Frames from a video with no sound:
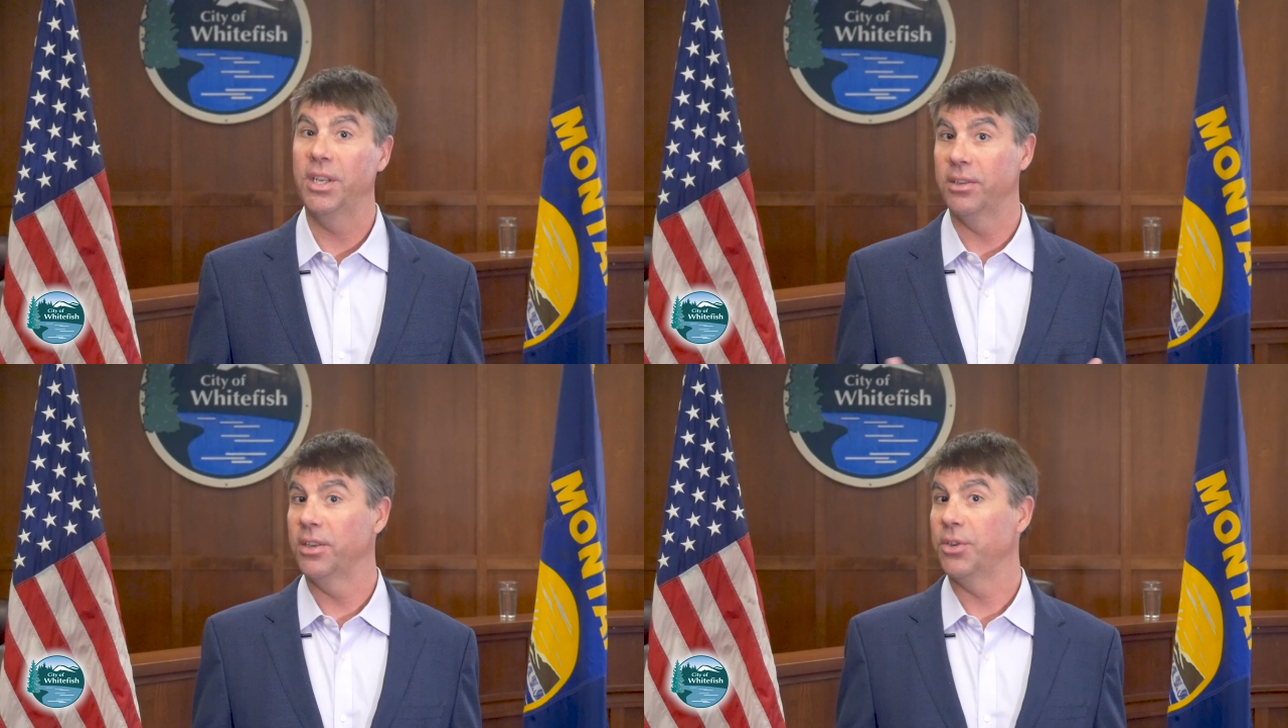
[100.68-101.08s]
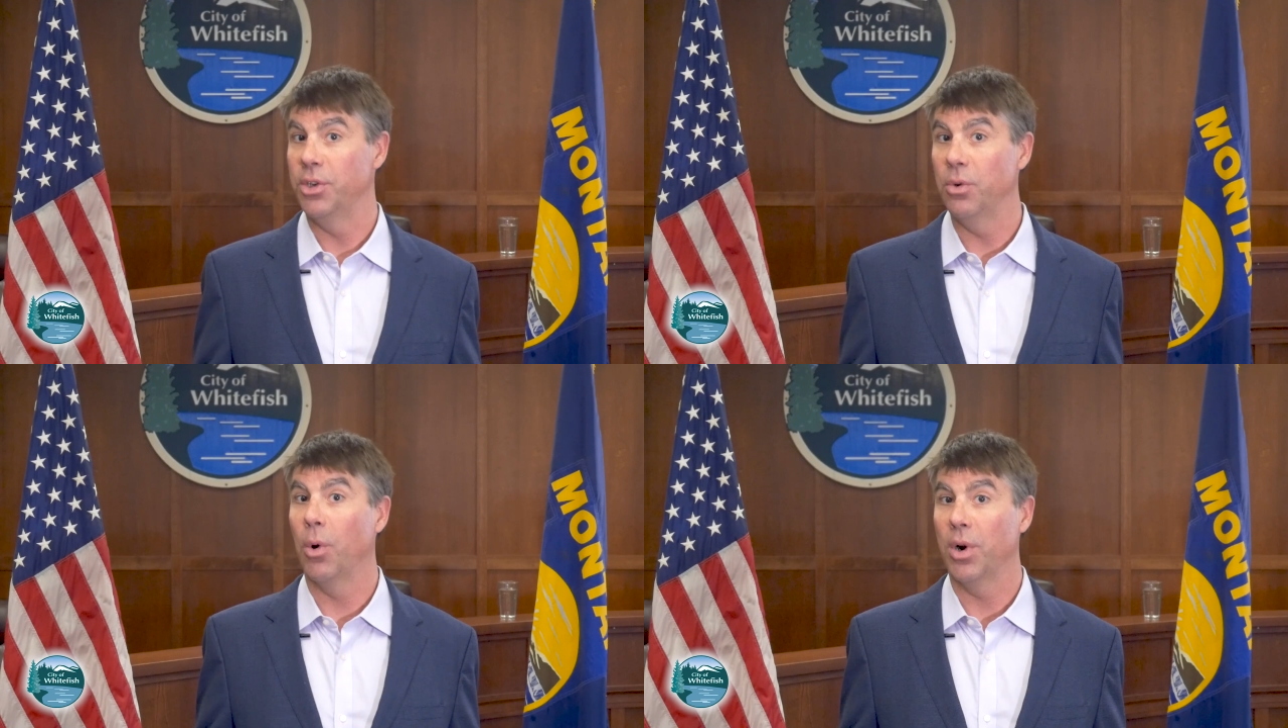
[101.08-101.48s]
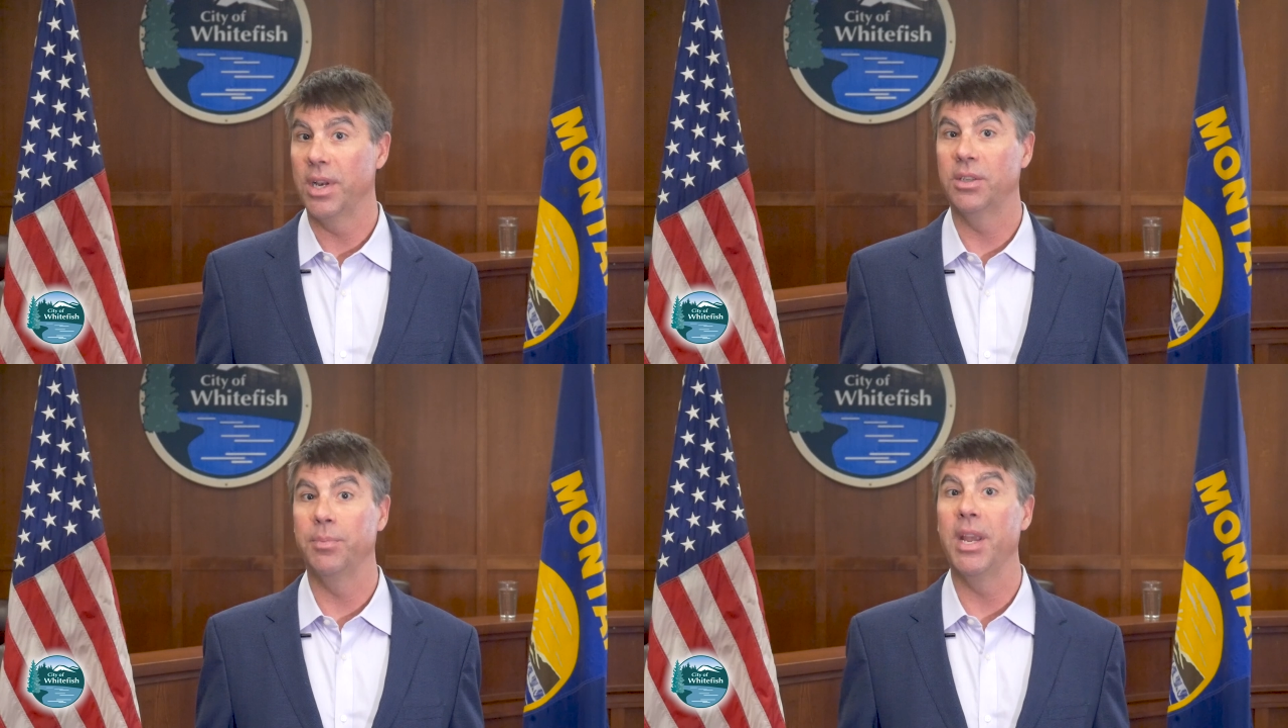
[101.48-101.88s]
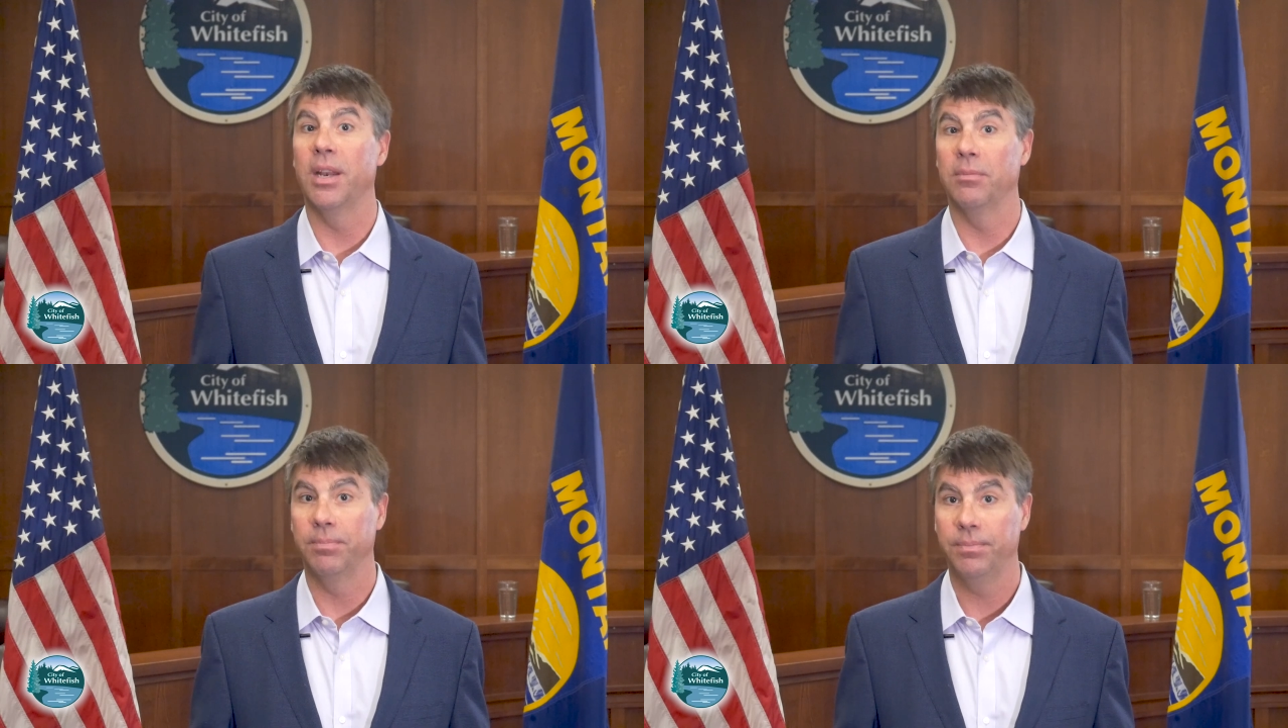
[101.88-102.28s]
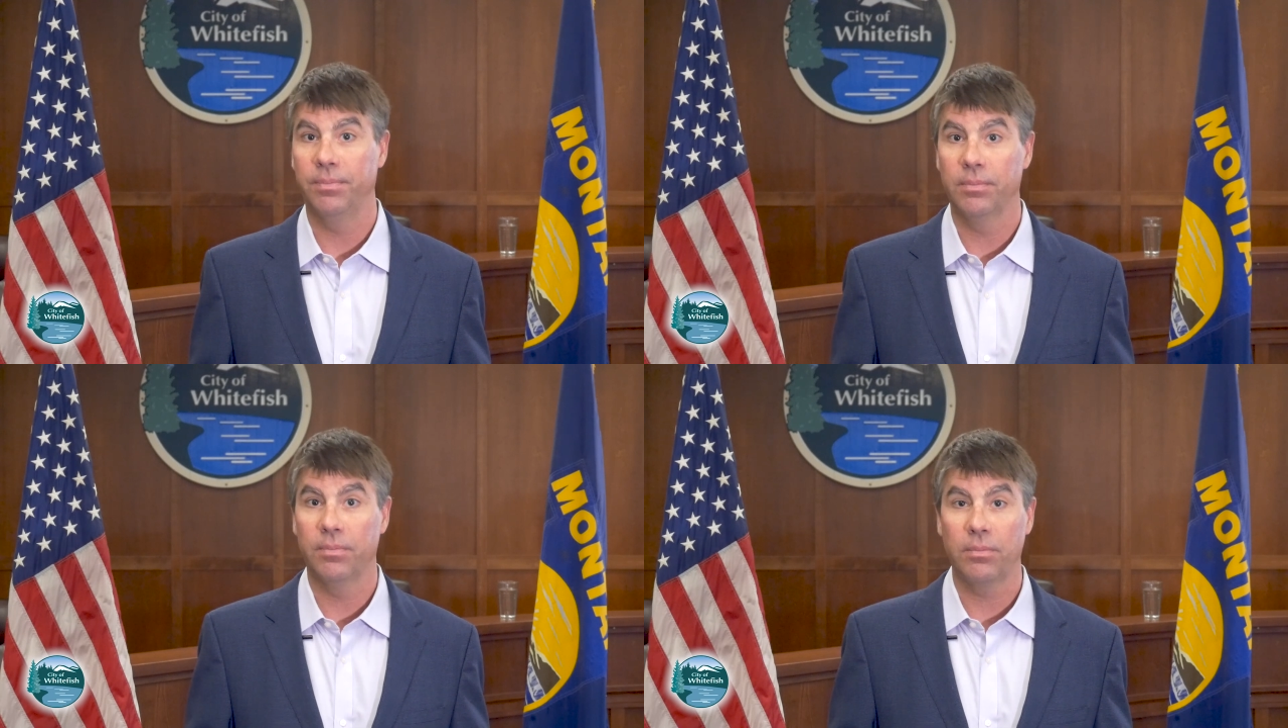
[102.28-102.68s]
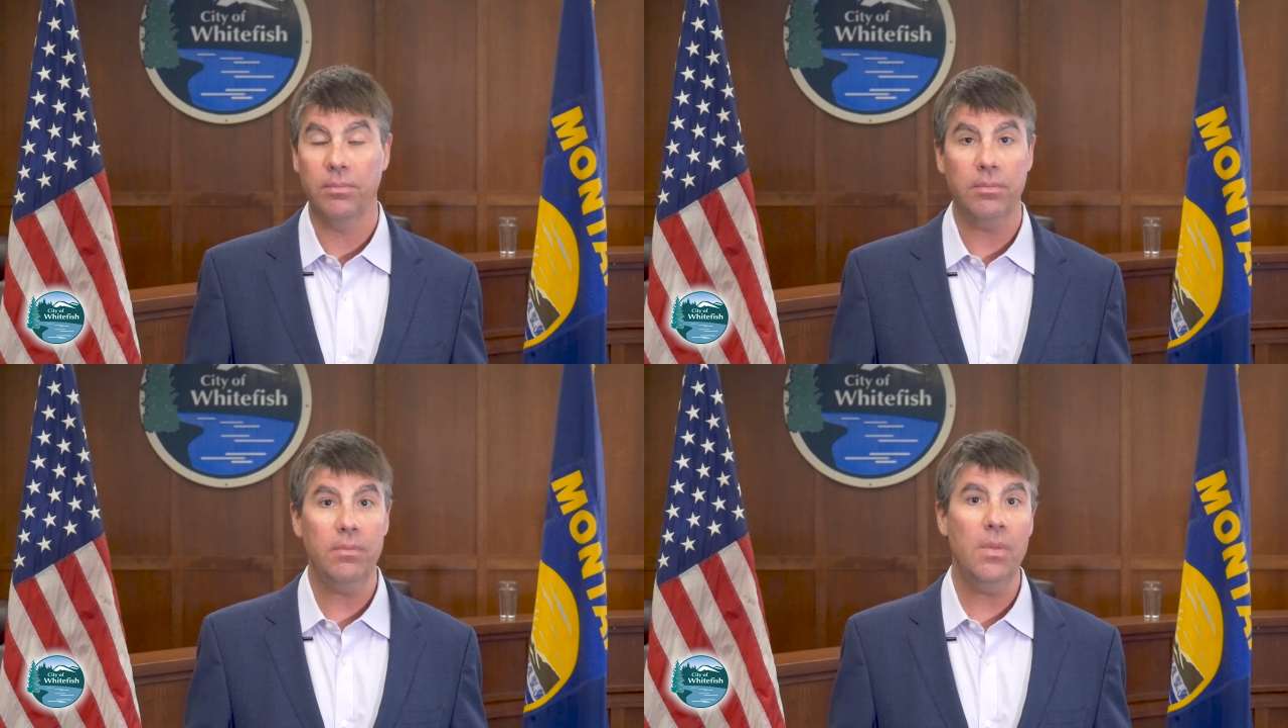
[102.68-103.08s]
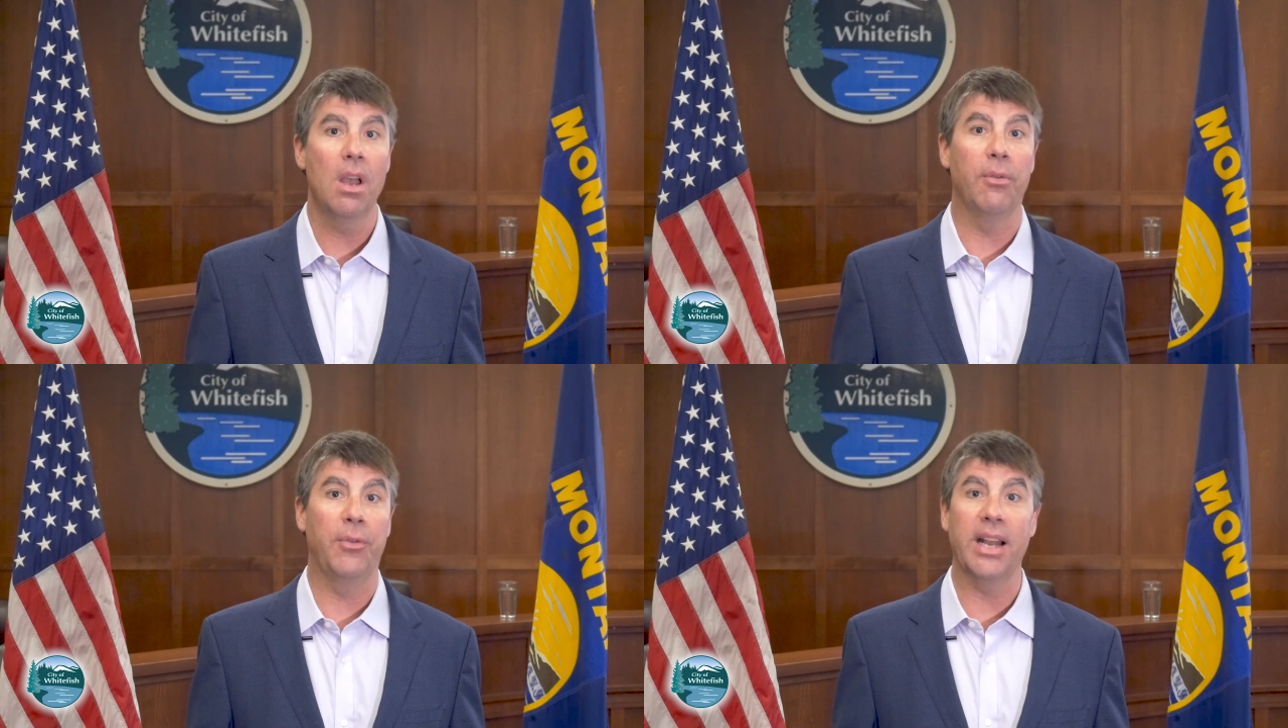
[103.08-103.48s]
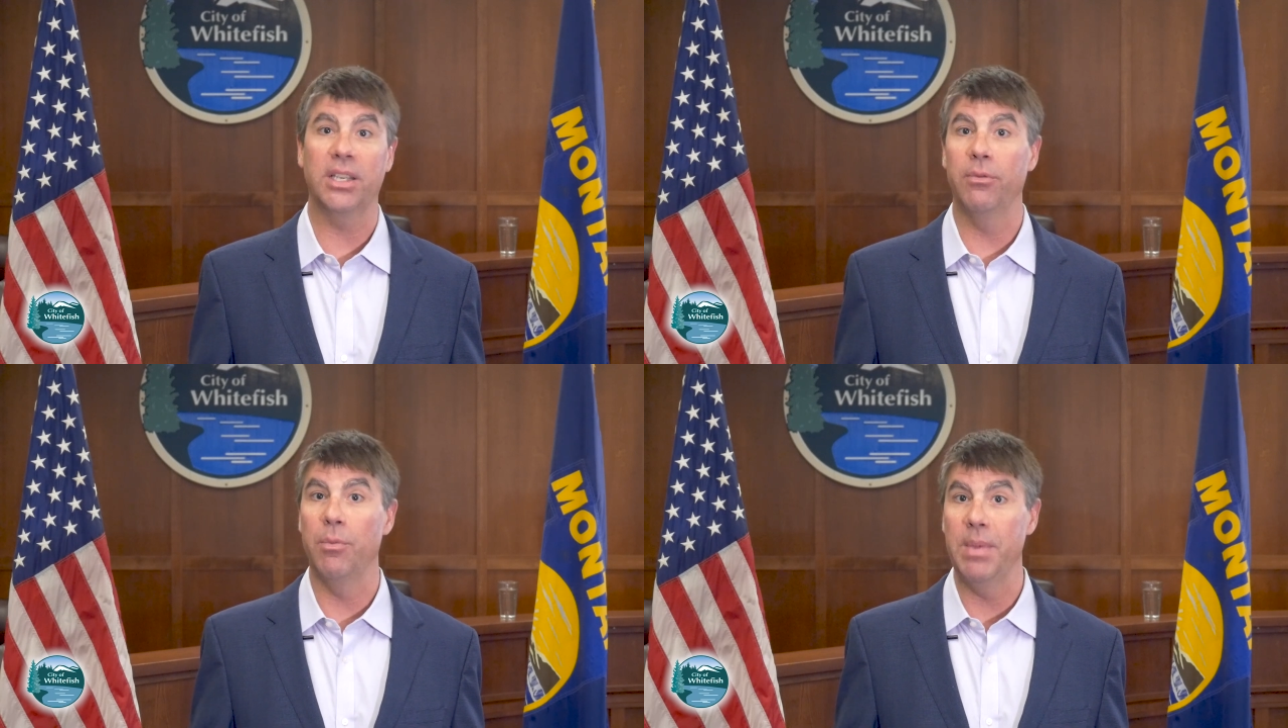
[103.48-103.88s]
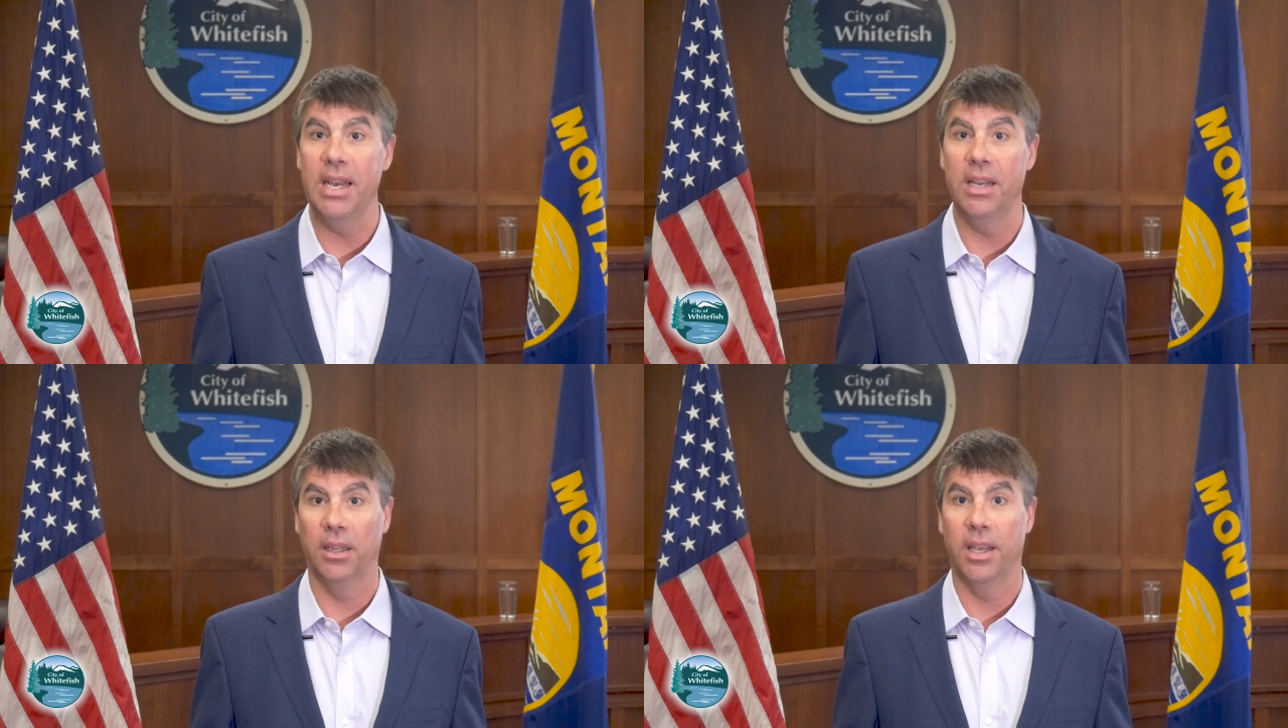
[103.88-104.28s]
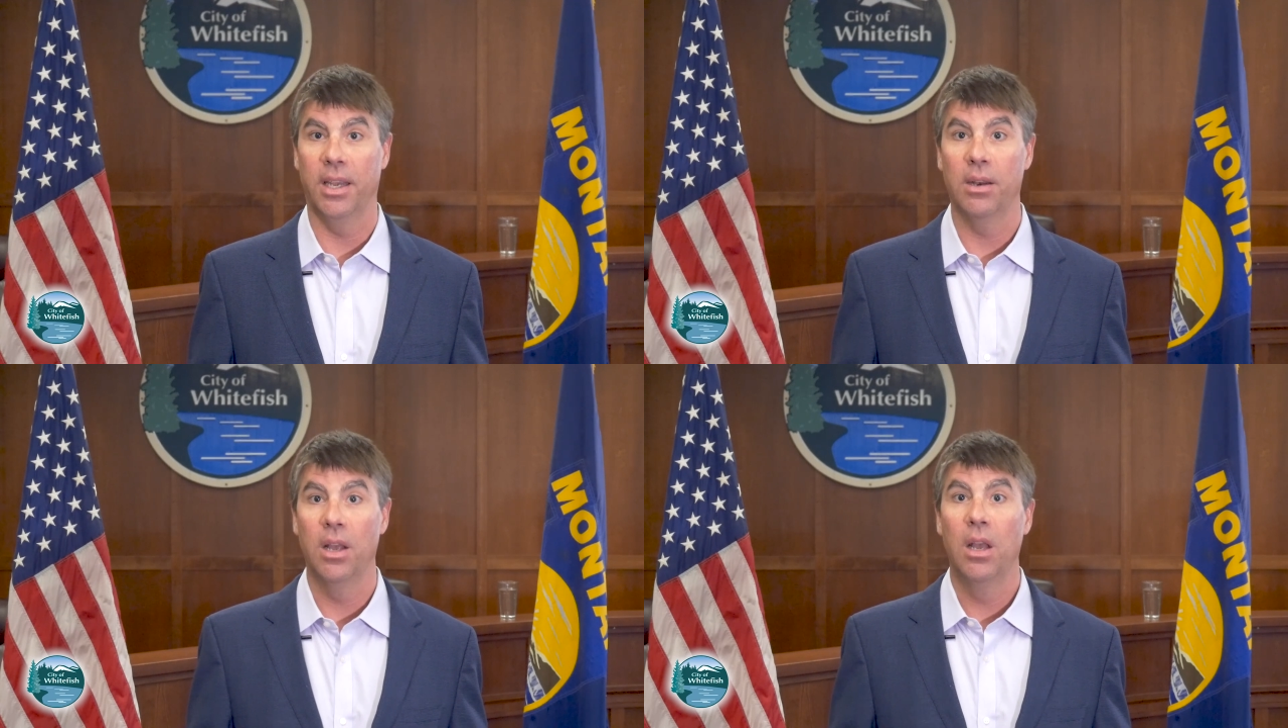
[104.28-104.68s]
does this new ordinance mean? Effective immediately,